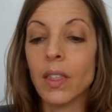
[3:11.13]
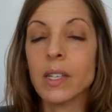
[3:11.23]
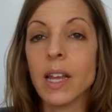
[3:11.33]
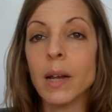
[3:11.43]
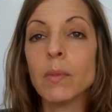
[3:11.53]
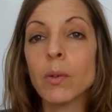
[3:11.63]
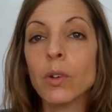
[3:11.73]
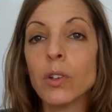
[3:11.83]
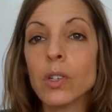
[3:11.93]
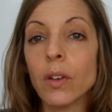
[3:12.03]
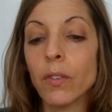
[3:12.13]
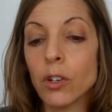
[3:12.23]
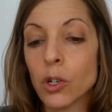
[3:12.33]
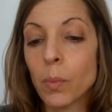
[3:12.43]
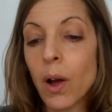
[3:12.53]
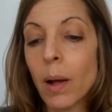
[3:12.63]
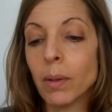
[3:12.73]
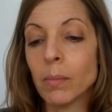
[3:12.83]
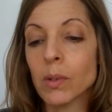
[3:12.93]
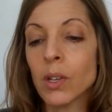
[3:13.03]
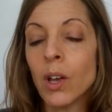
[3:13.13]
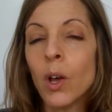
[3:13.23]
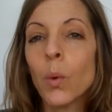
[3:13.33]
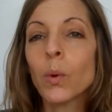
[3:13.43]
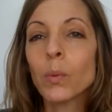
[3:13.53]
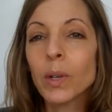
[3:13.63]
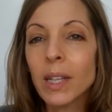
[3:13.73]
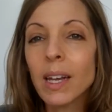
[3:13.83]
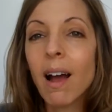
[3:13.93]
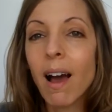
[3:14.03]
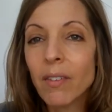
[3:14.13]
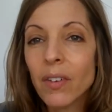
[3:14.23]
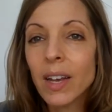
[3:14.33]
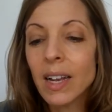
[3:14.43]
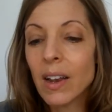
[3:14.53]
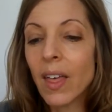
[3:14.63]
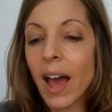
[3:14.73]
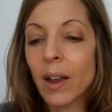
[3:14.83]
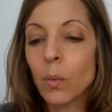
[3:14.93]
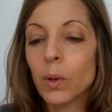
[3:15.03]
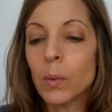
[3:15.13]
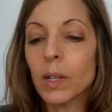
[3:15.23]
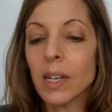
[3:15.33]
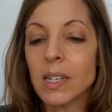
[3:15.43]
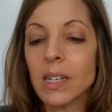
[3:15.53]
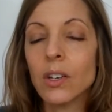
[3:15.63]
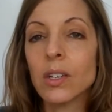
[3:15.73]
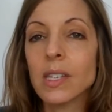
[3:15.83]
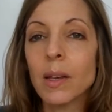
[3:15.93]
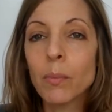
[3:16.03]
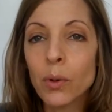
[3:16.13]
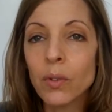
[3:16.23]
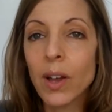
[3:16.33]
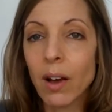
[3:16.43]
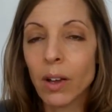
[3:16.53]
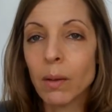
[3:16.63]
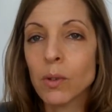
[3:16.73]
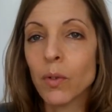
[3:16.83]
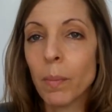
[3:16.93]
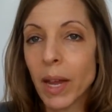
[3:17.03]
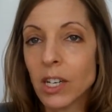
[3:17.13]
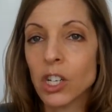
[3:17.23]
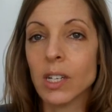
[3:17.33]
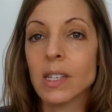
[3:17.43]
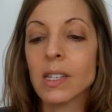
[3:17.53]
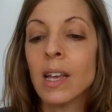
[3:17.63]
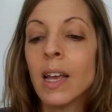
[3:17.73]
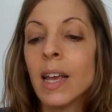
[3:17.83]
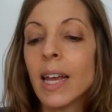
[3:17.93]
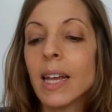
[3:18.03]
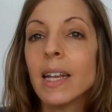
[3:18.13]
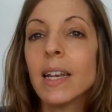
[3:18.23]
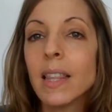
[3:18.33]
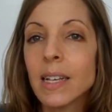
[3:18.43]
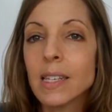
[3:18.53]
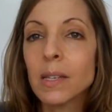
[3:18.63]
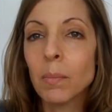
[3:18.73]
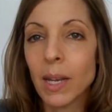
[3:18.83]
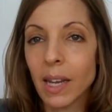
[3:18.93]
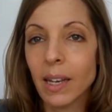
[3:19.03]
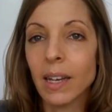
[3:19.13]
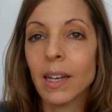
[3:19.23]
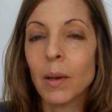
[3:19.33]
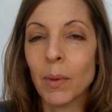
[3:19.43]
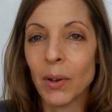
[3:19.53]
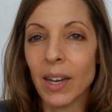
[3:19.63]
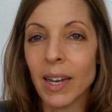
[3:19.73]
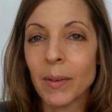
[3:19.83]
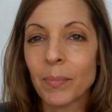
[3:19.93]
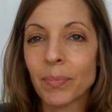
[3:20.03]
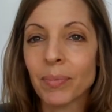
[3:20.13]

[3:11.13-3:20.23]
that's aimed at reducing future problems. We're really confident that we will continue to see improved outcomes for patients in this Beacon community.